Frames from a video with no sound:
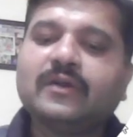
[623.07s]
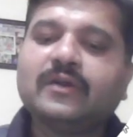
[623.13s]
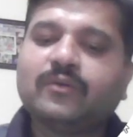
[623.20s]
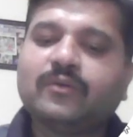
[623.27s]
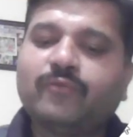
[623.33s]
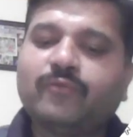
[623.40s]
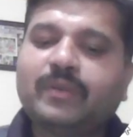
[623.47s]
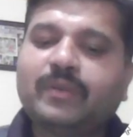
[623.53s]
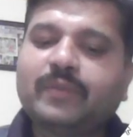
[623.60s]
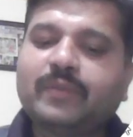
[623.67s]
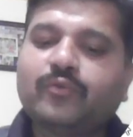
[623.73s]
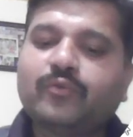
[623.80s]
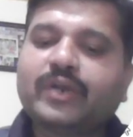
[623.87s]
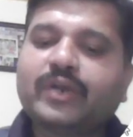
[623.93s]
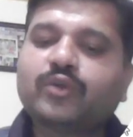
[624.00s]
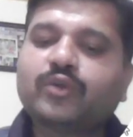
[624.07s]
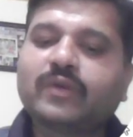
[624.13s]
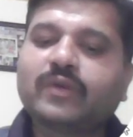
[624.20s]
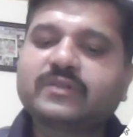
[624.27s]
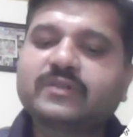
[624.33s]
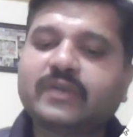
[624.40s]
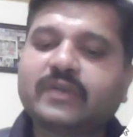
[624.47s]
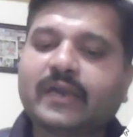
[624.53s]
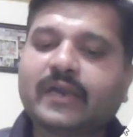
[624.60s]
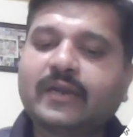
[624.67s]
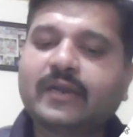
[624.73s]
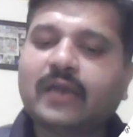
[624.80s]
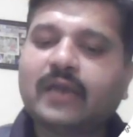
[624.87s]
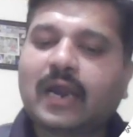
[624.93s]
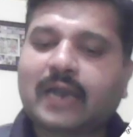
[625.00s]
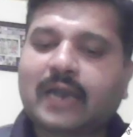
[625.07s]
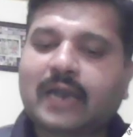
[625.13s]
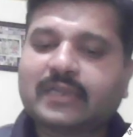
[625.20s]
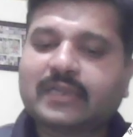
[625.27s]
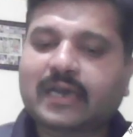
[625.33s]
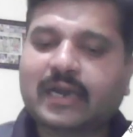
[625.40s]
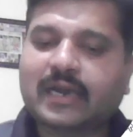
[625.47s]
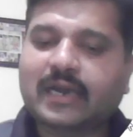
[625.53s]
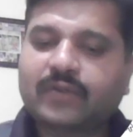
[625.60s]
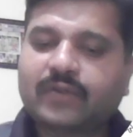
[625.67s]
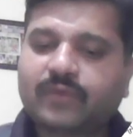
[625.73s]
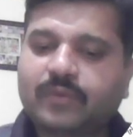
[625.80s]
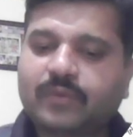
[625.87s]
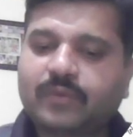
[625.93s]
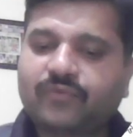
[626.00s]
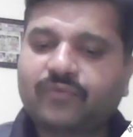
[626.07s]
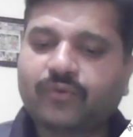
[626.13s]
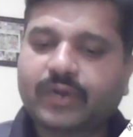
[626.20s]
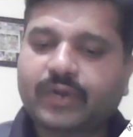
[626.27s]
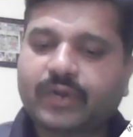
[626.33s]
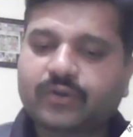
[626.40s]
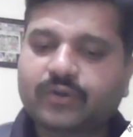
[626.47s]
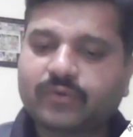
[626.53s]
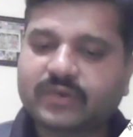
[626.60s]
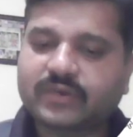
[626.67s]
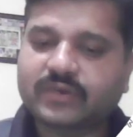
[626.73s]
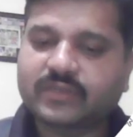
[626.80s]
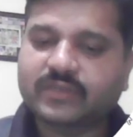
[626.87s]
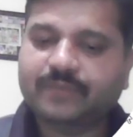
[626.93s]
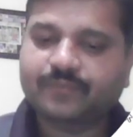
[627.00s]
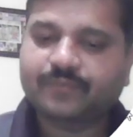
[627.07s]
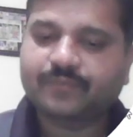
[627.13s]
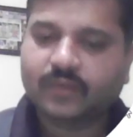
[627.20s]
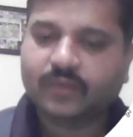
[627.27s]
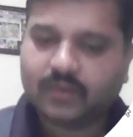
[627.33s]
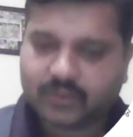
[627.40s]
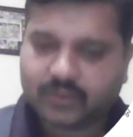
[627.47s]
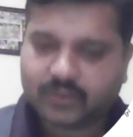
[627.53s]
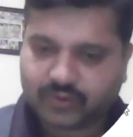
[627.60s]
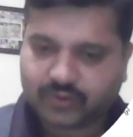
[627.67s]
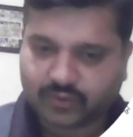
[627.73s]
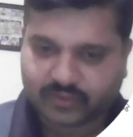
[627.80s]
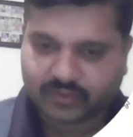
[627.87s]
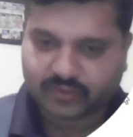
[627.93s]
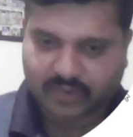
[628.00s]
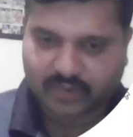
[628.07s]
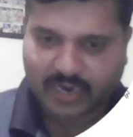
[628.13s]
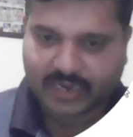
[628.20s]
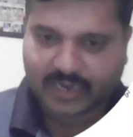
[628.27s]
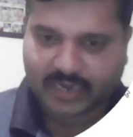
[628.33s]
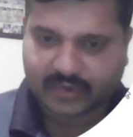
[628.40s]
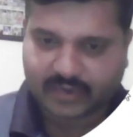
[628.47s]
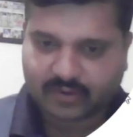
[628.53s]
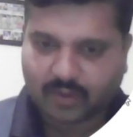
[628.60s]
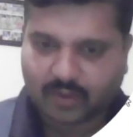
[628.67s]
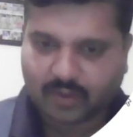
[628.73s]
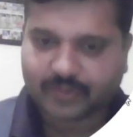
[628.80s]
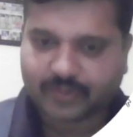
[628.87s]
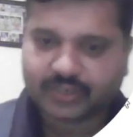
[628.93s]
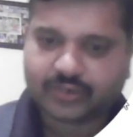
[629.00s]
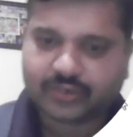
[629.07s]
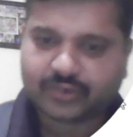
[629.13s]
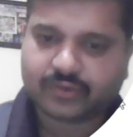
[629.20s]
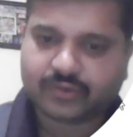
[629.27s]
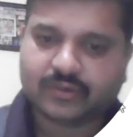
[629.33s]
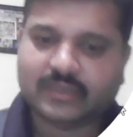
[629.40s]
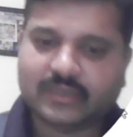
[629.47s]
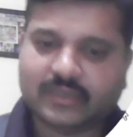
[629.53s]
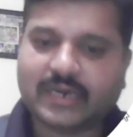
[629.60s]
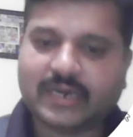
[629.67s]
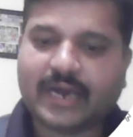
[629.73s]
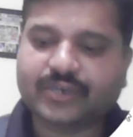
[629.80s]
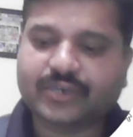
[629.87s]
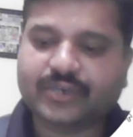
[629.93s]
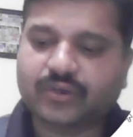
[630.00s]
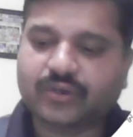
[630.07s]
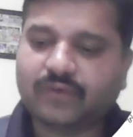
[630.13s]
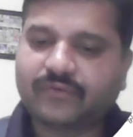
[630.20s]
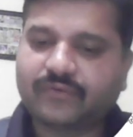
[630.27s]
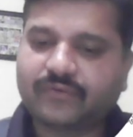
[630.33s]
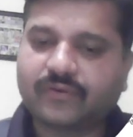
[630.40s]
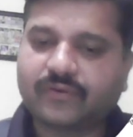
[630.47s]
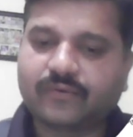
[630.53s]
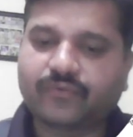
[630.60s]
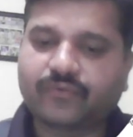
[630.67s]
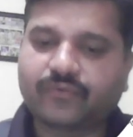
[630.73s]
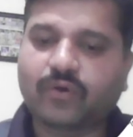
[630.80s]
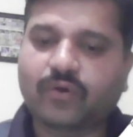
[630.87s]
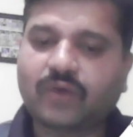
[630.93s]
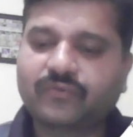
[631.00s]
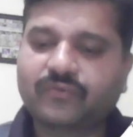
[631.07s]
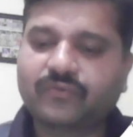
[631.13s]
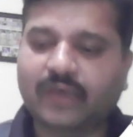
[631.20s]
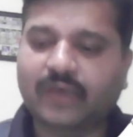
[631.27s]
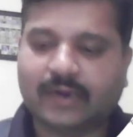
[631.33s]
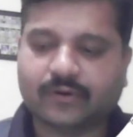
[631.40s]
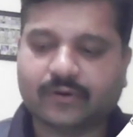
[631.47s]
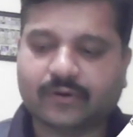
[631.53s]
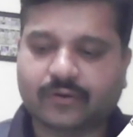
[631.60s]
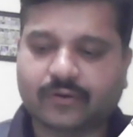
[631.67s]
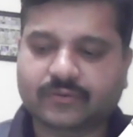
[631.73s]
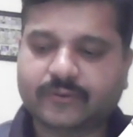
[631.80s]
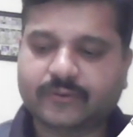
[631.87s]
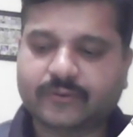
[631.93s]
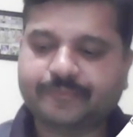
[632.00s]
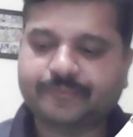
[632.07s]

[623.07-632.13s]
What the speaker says: will be moving towards the drain, and the current will be flowing towards the source ID, opposite in the direction of flow of electrons.